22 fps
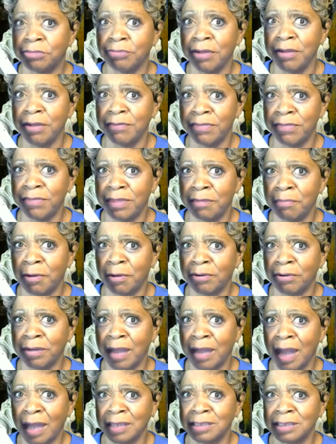The three of them
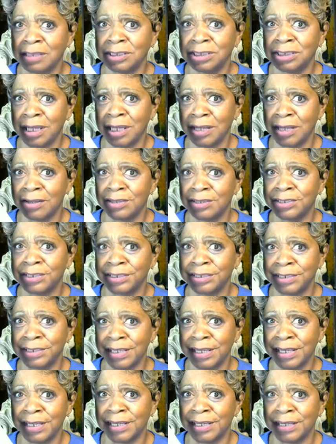are not in jail
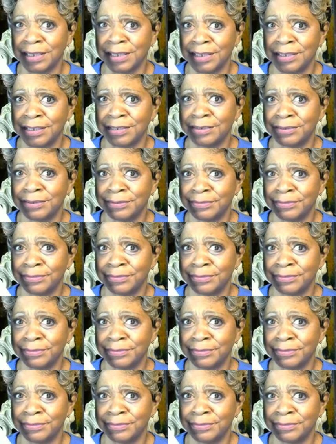today.